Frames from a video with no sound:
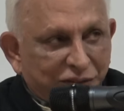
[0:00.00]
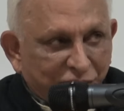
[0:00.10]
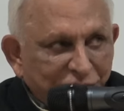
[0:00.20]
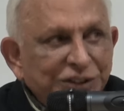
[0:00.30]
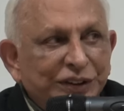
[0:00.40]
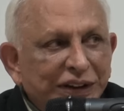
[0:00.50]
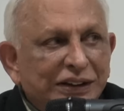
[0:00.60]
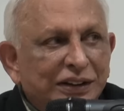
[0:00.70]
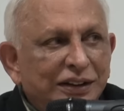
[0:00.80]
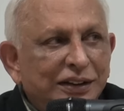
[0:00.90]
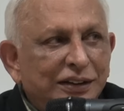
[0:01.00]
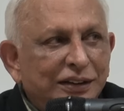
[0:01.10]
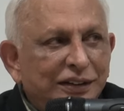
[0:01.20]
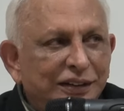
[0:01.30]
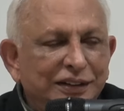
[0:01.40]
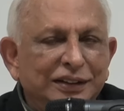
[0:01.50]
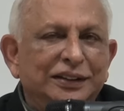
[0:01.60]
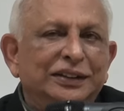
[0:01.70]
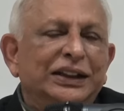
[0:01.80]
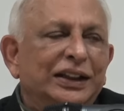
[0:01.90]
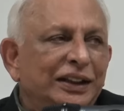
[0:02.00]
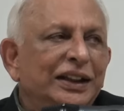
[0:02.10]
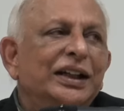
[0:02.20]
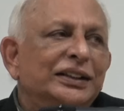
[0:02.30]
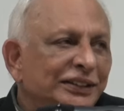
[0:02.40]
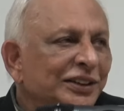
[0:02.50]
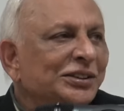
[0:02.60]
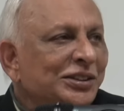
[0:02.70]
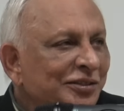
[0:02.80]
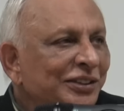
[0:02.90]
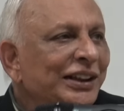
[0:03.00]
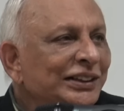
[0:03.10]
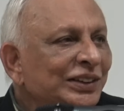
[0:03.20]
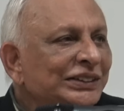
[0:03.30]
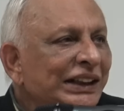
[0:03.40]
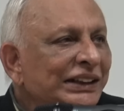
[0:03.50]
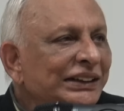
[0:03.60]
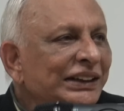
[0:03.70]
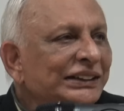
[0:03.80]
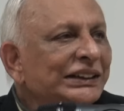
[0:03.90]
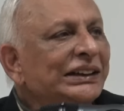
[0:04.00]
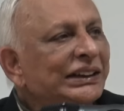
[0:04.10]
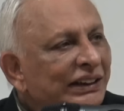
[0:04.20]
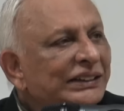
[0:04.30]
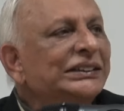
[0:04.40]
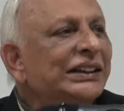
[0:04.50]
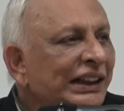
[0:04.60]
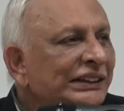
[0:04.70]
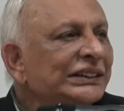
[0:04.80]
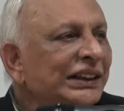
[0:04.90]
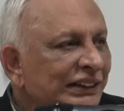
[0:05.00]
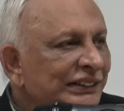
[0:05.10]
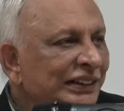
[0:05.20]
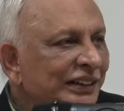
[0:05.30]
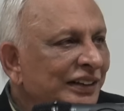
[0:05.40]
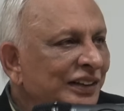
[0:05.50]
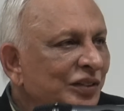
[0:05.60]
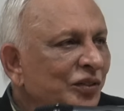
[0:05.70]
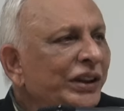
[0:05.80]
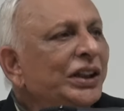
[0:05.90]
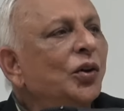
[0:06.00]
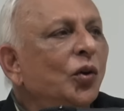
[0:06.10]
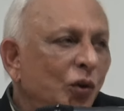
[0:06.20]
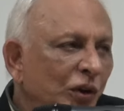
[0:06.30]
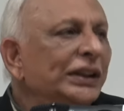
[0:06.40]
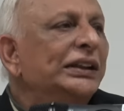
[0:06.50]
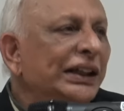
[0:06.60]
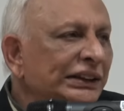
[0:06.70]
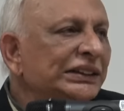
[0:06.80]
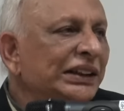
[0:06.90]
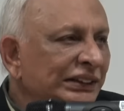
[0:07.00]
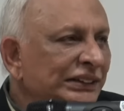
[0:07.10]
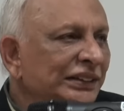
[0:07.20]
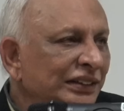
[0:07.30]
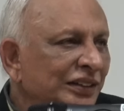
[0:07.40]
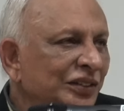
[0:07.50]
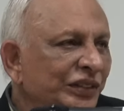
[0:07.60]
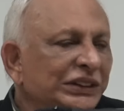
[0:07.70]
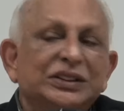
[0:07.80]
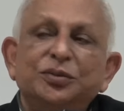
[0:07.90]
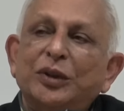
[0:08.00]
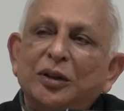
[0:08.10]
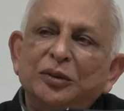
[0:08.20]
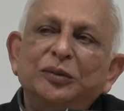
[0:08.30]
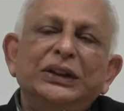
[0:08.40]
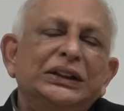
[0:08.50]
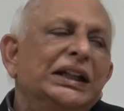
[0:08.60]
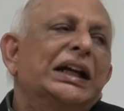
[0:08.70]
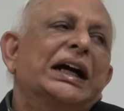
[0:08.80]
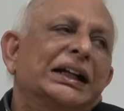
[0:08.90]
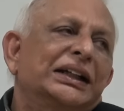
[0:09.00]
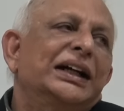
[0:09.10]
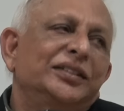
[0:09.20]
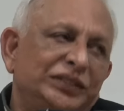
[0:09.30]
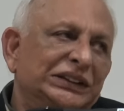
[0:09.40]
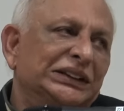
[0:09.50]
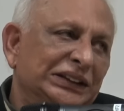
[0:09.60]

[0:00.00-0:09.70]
Fortunately, the Adyar Theosophical Society has an English translation, very old translation, which is probably in their archives.